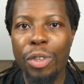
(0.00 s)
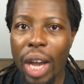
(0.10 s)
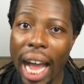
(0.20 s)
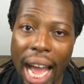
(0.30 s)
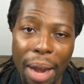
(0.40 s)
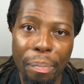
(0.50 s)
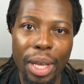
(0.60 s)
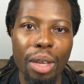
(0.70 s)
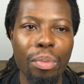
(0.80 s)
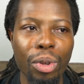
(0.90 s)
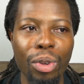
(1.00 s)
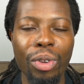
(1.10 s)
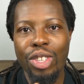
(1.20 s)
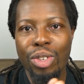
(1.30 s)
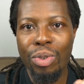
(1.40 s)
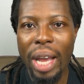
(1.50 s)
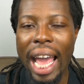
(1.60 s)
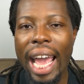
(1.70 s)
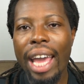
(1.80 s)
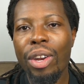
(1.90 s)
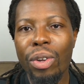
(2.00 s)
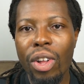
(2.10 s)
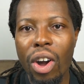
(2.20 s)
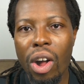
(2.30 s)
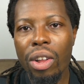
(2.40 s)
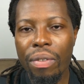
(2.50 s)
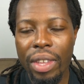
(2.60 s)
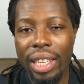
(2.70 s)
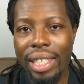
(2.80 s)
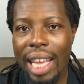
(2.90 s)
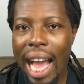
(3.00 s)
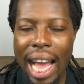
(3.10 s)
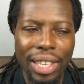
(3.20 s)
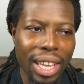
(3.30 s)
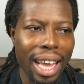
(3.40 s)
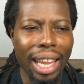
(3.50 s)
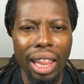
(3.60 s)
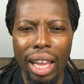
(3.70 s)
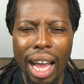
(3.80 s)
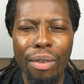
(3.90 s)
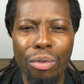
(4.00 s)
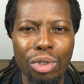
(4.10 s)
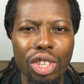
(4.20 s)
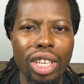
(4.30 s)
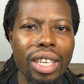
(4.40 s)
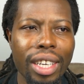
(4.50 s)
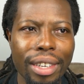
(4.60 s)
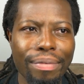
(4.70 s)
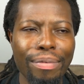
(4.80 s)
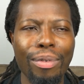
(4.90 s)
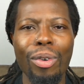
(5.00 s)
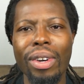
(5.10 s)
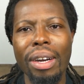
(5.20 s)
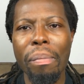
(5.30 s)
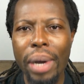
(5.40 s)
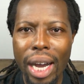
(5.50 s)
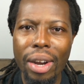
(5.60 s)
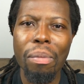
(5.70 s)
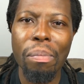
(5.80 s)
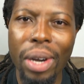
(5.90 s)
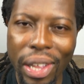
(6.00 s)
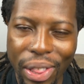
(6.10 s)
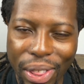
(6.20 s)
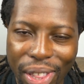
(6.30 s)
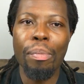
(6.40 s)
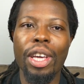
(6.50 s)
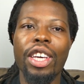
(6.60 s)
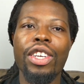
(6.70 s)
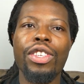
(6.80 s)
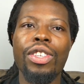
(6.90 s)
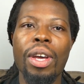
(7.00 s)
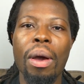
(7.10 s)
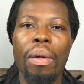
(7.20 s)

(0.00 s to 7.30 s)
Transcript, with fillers: So I had people to handle all of these tasks, and life was good for about a month, because